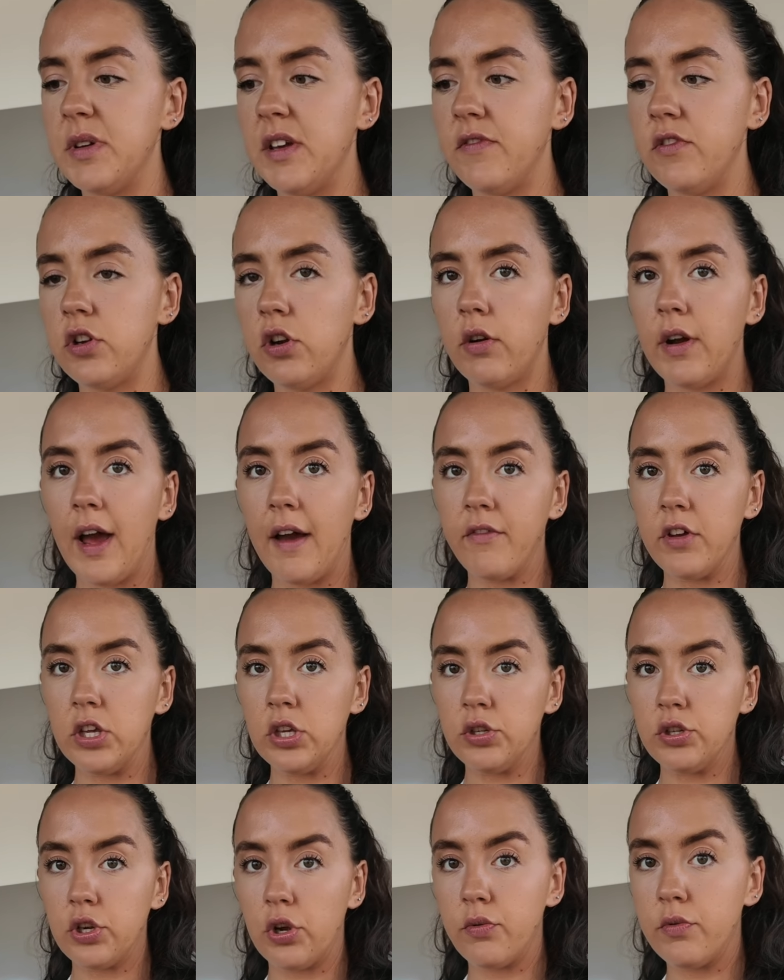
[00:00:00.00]
But if you don't have
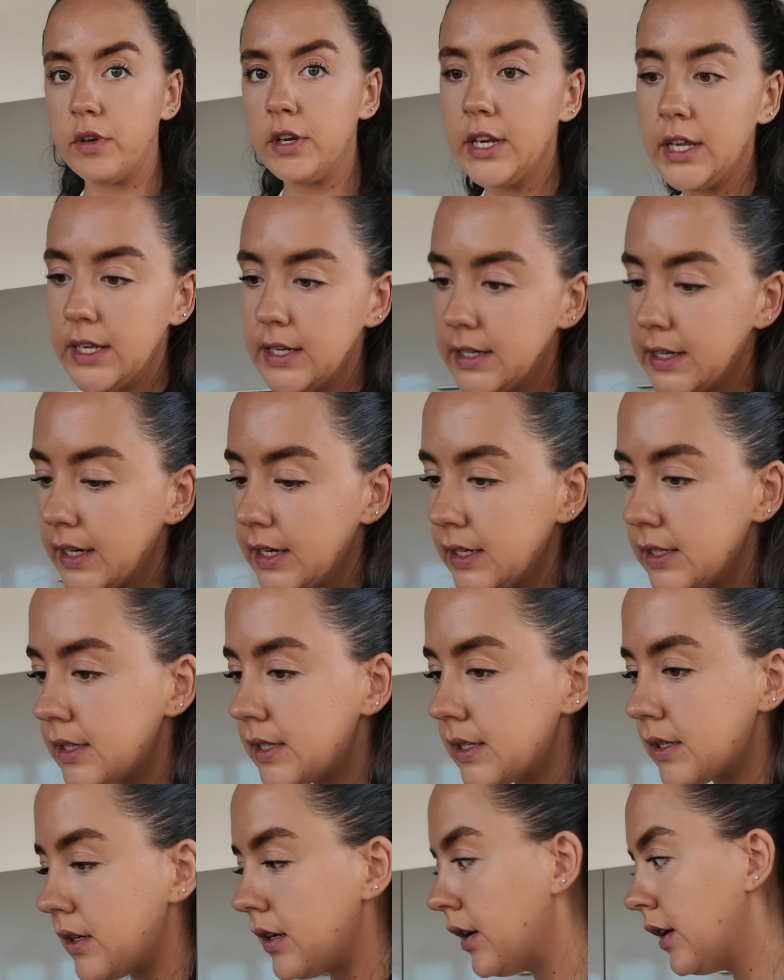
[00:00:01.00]
it, you don't need it.
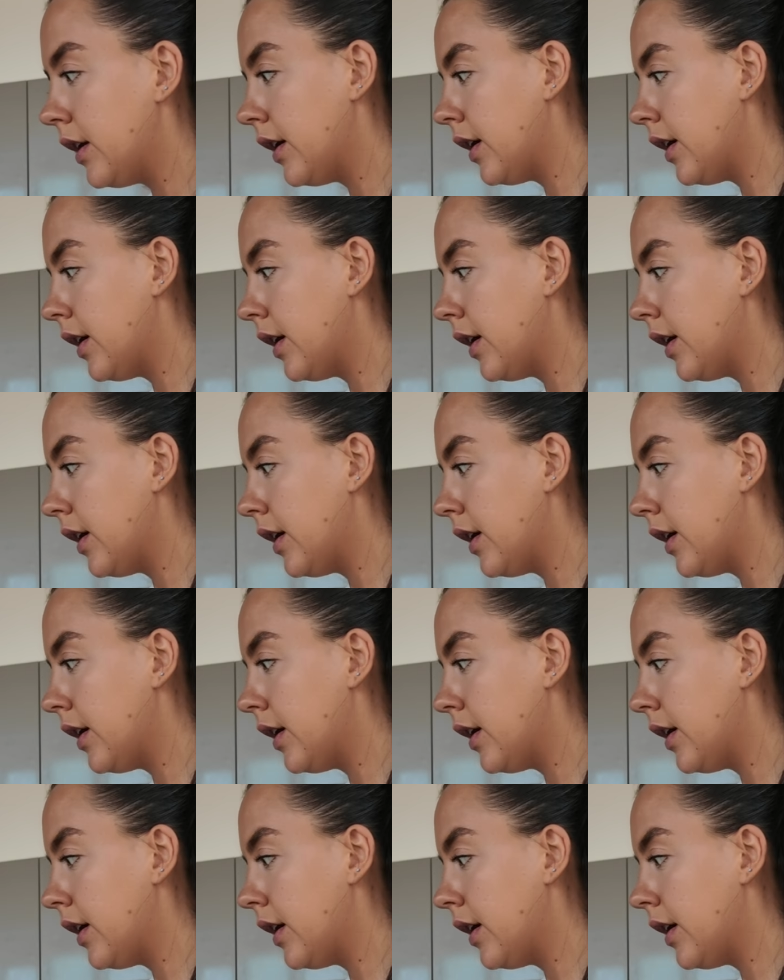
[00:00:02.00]
So